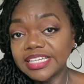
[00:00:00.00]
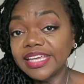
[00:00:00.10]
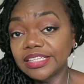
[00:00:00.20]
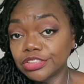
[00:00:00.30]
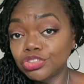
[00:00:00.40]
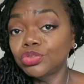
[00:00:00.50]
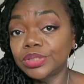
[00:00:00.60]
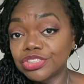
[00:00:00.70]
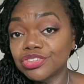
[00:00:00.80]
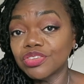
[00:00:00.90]
taking the 2
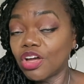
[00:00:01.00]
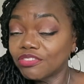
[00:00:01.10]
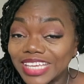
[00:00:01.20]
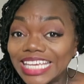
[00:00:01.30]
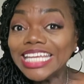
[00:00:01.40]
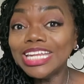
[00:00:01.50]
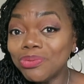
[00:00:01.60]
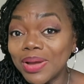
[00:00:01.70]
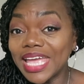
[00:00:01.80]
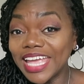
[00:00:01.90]
inches off
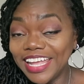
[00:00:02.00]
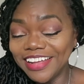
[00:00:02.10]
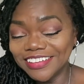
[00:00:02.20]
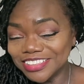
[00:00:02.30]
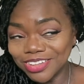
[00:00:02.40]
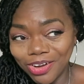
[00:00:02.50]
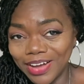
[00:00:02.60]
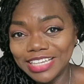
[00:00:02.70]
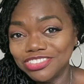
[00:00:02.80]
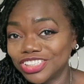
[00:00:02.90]
anyway, so
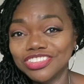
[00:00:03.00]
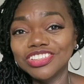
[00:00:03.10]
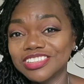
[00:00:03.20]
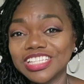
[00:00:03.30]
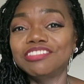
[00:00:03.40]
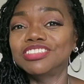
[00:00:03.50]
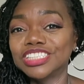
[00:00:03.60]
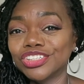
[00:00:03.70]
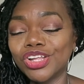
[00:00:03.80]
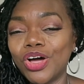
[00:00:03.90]
I should have just left
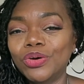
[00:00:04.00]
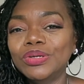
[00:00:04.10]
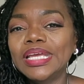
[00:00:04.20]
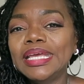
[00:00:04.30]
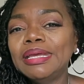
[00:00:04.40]
it alone.